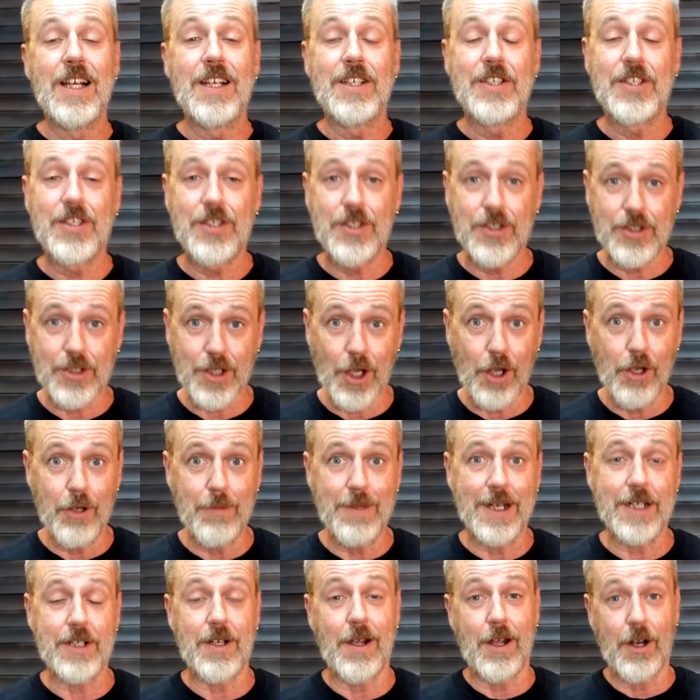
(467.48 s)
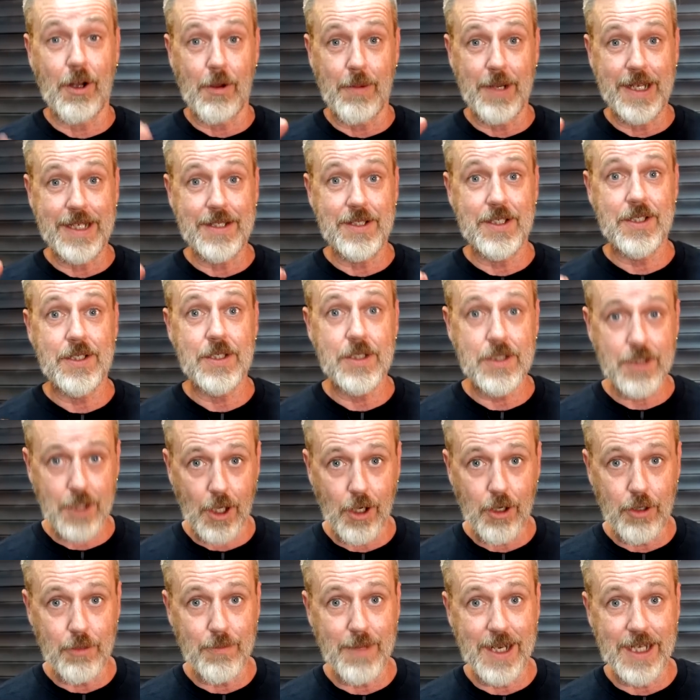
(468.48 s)
so much, and I mean
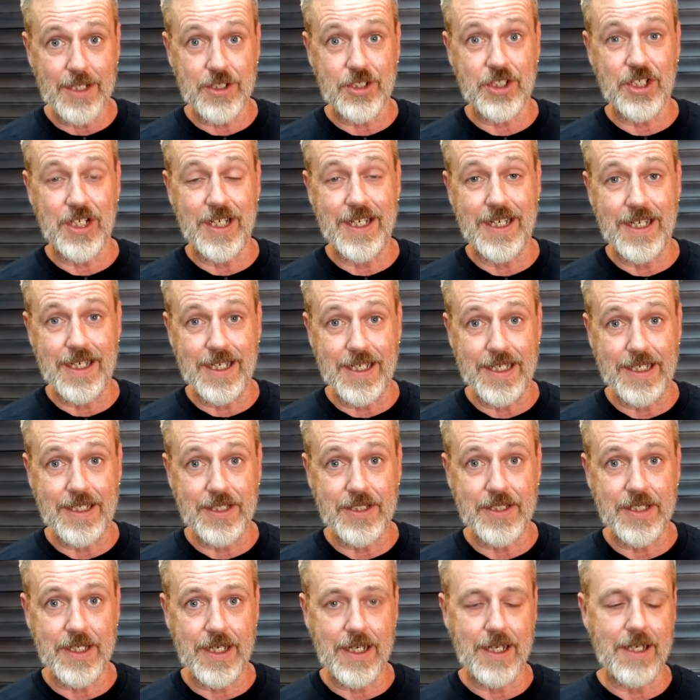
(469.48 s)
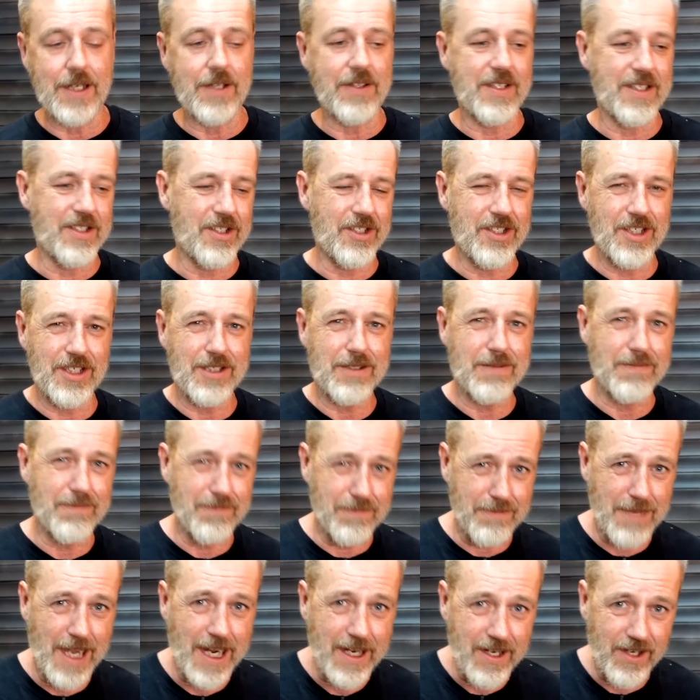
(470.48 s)
so much easier than just
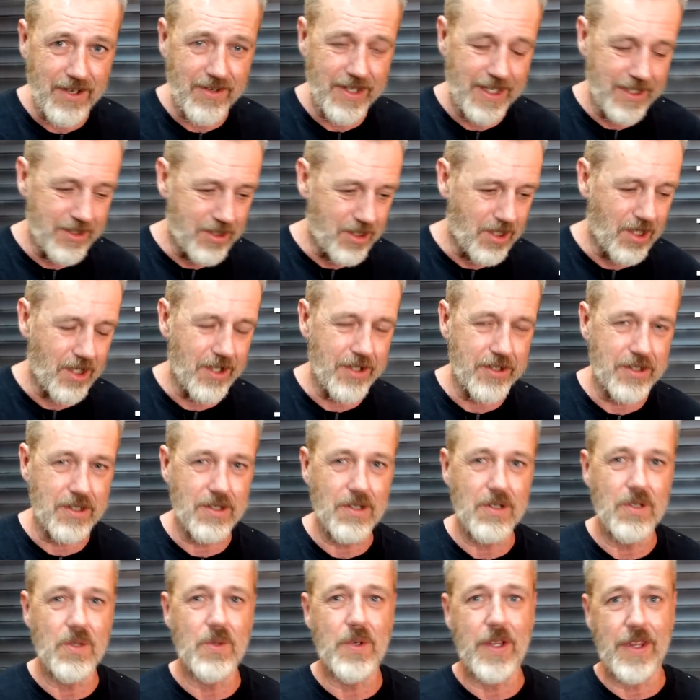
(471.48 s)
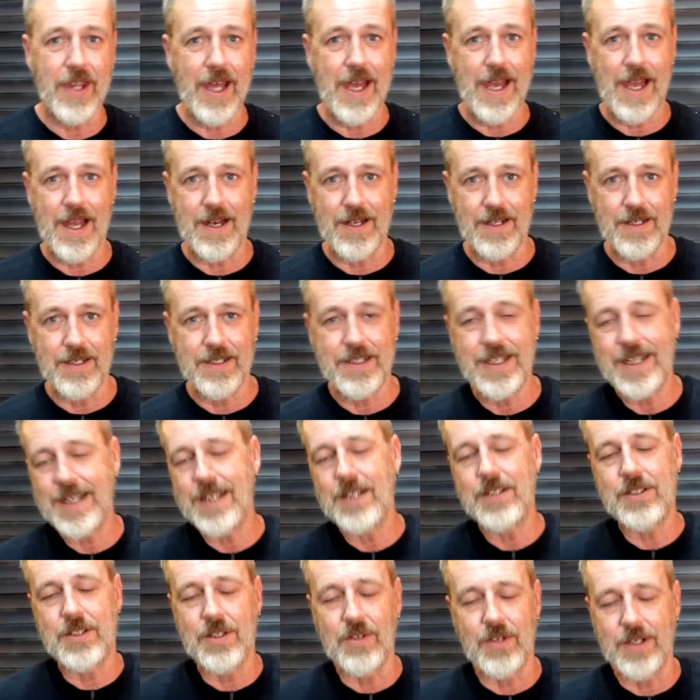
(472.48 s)
mucking around trying to do it without it. You
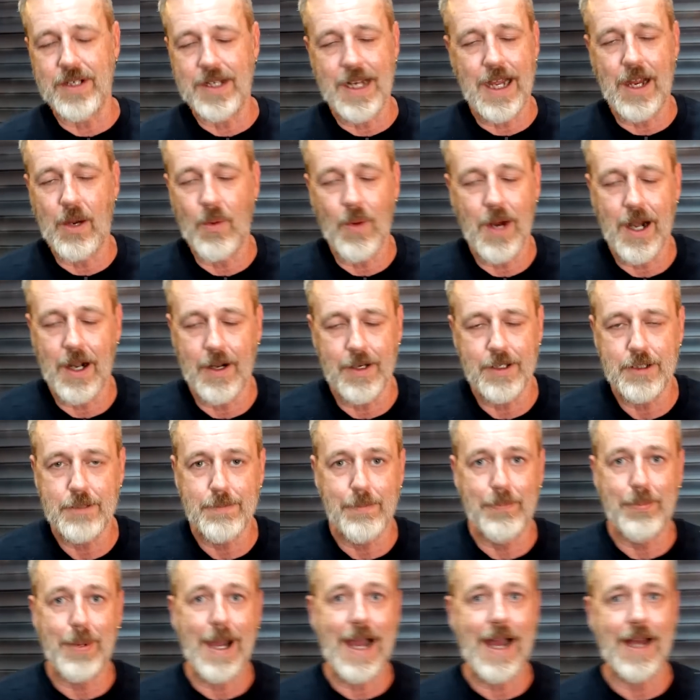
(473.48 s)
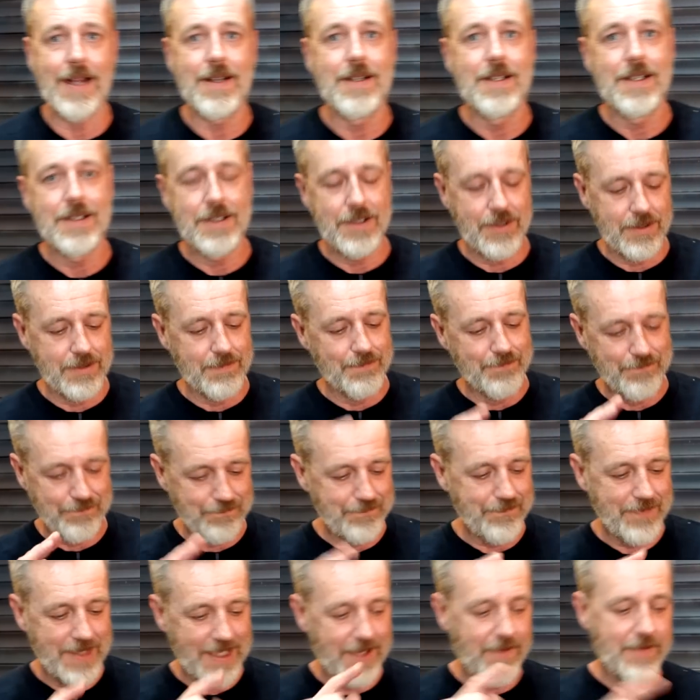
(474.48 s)
can do it, no worries, but,
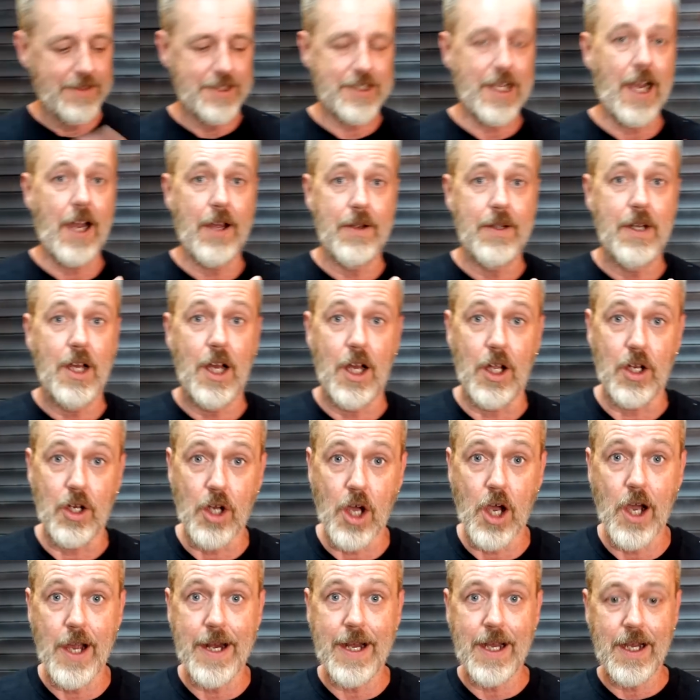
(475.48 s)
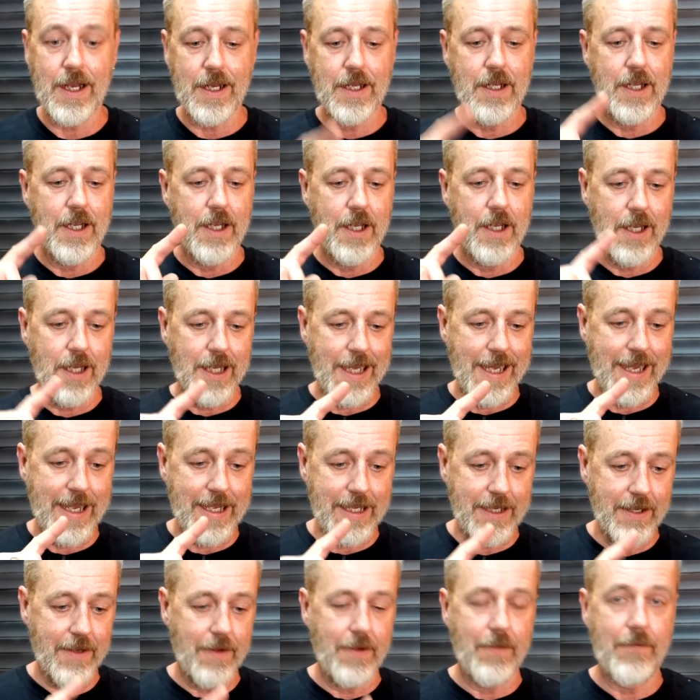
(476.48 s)
so a lighter,
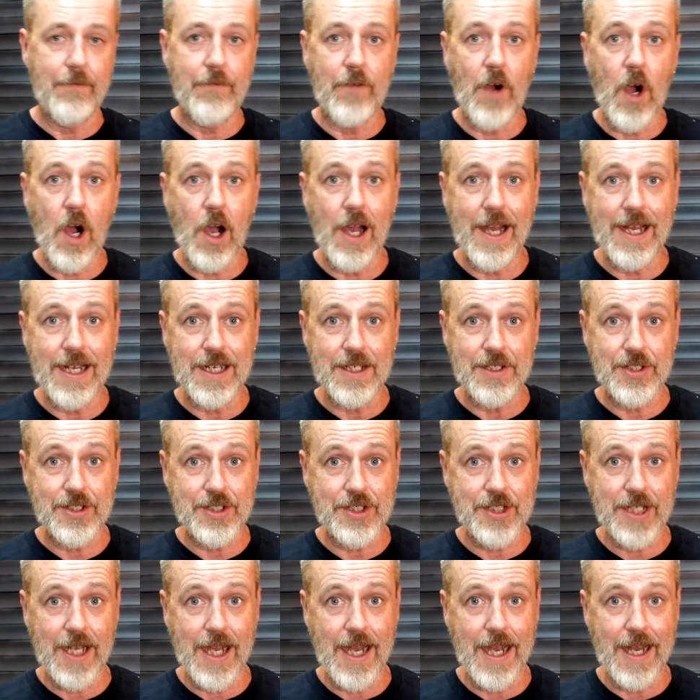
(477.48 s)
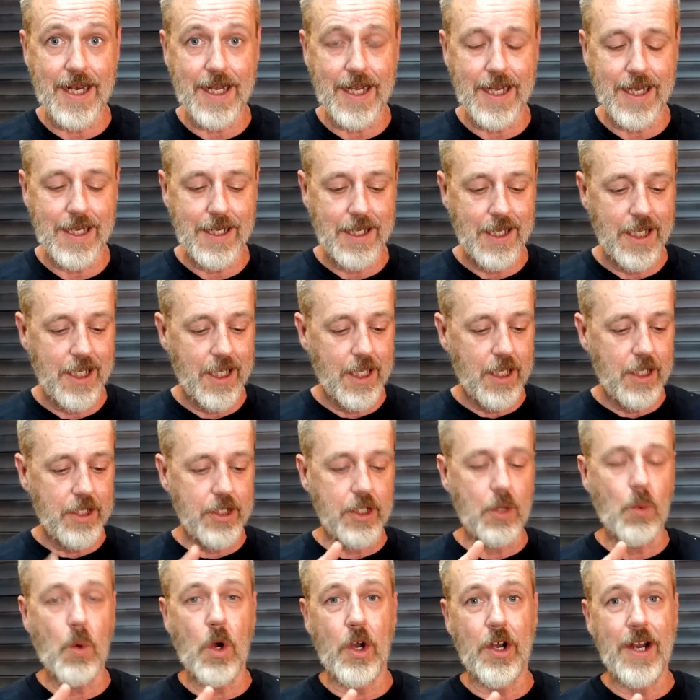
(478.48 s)
a fire starter,
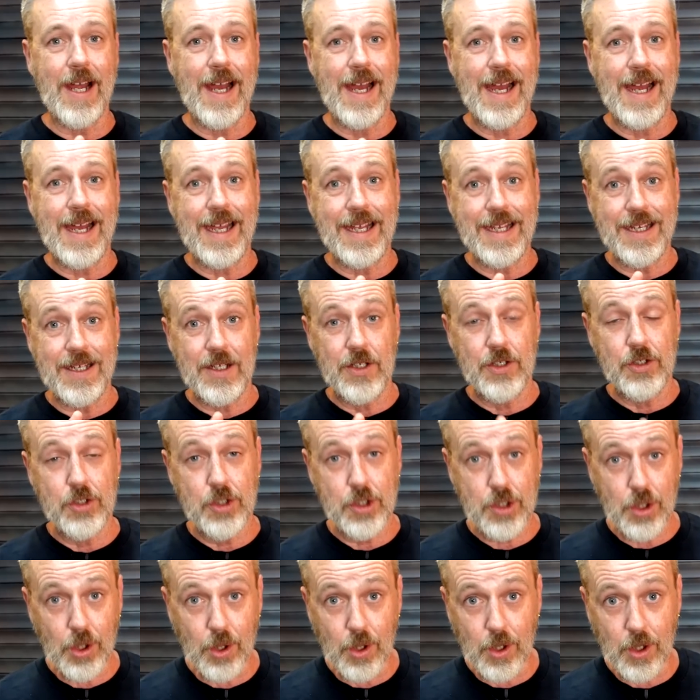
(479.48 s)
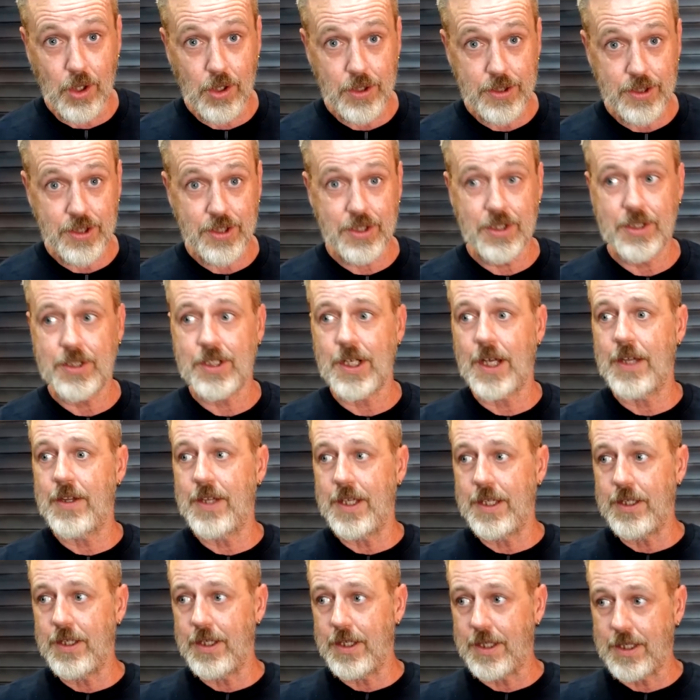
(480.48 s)
you want a torch so
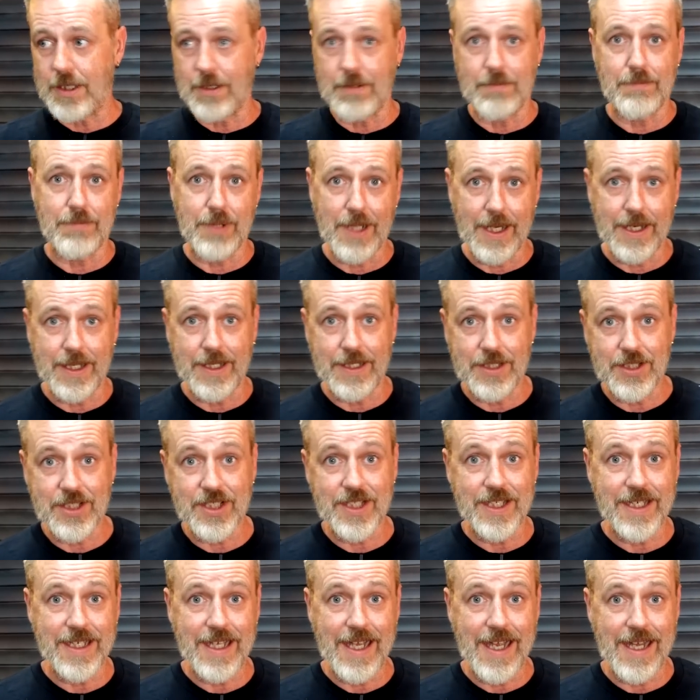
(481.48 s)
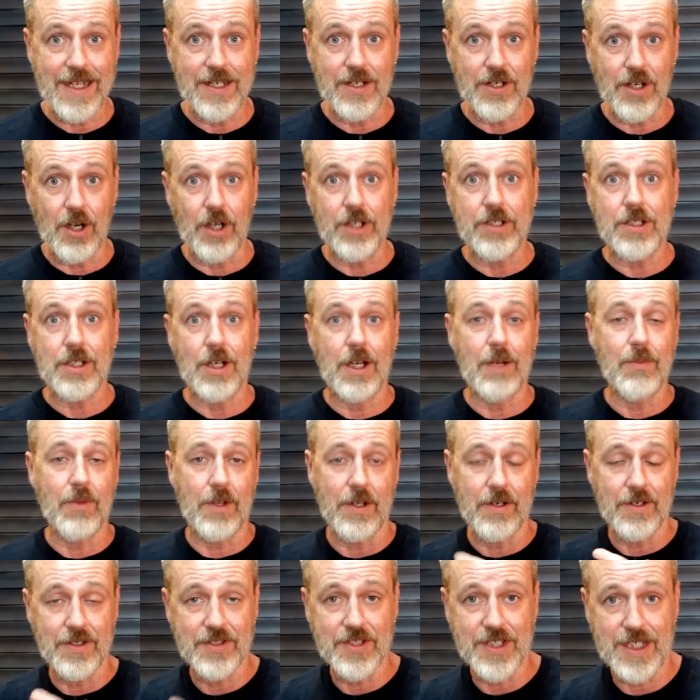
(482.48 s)
that you can bloody see at night time,
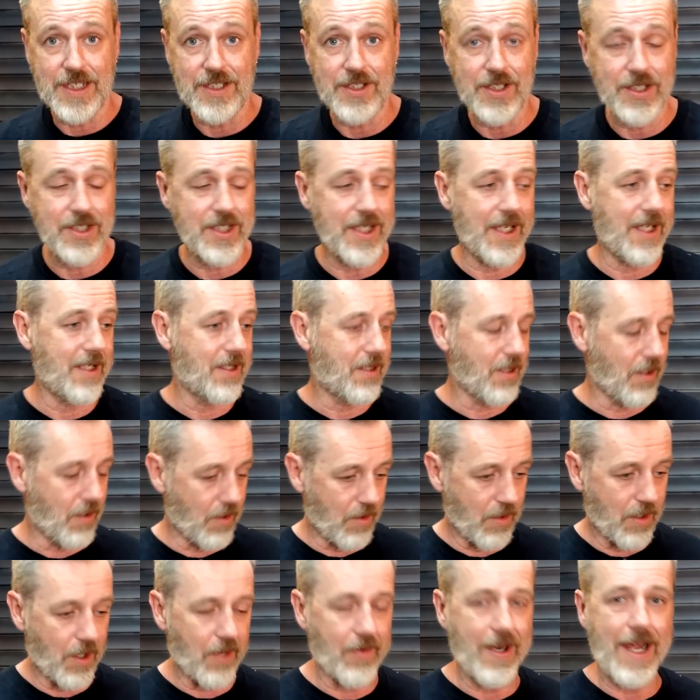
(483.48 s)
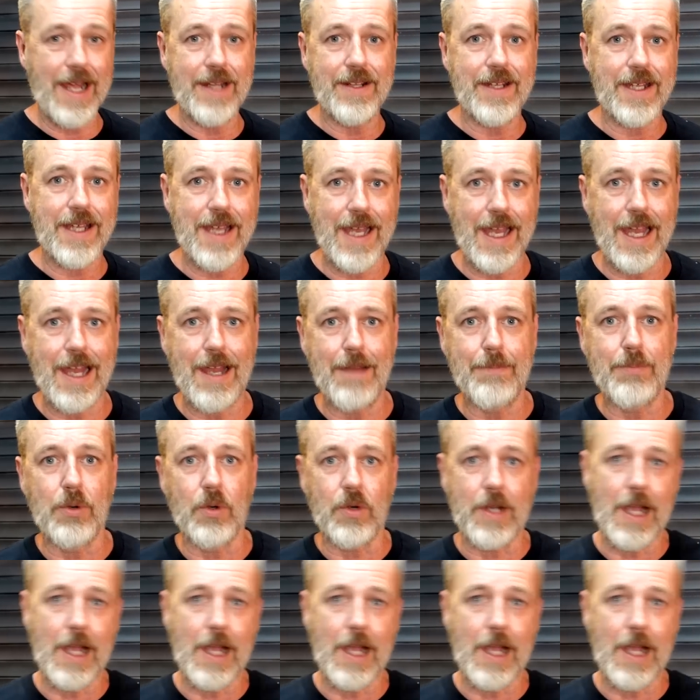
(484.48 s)
whether it's in your tent or around the camp or